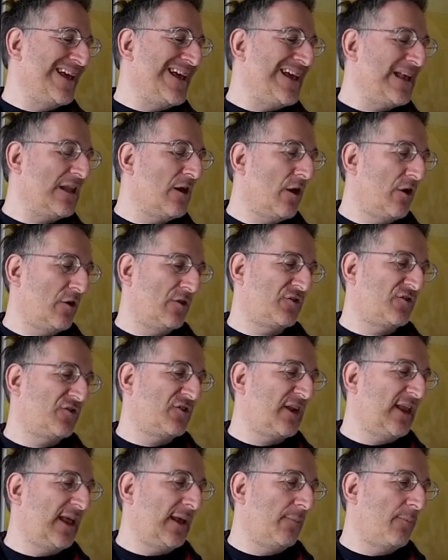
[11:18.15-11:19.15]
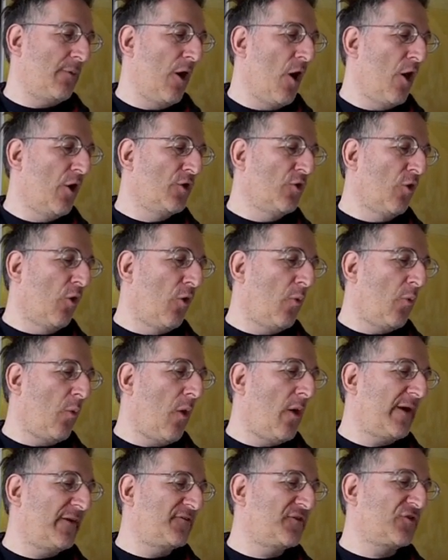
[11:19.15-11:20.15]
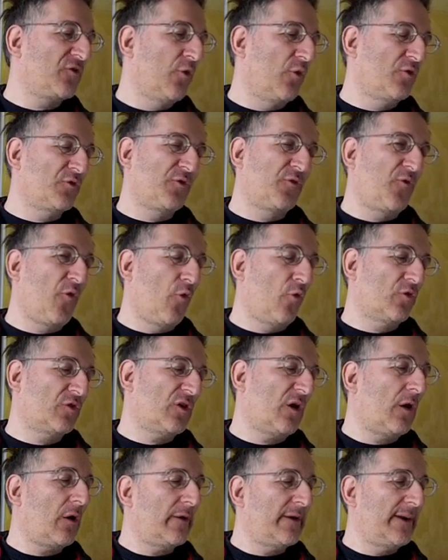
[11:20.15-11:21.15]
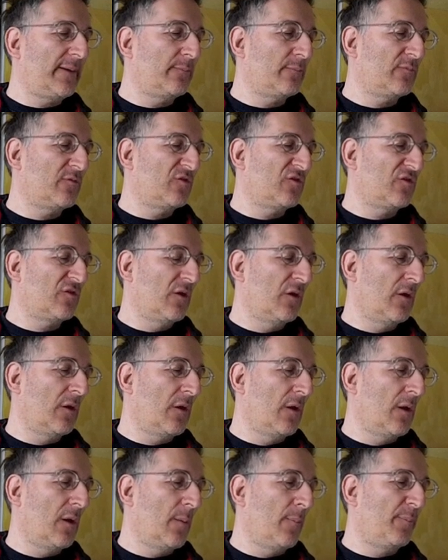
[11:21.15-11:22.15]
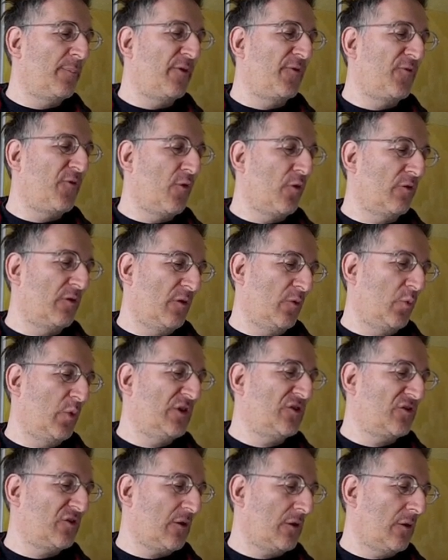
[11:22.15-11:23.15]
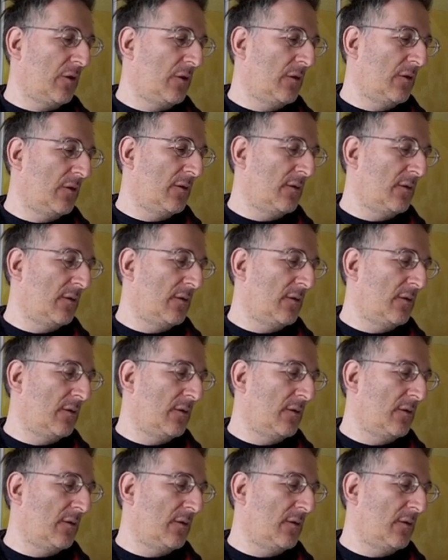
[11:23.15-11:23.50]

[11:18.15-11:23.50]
In her sleep, your wife snores 4 times before a whistle.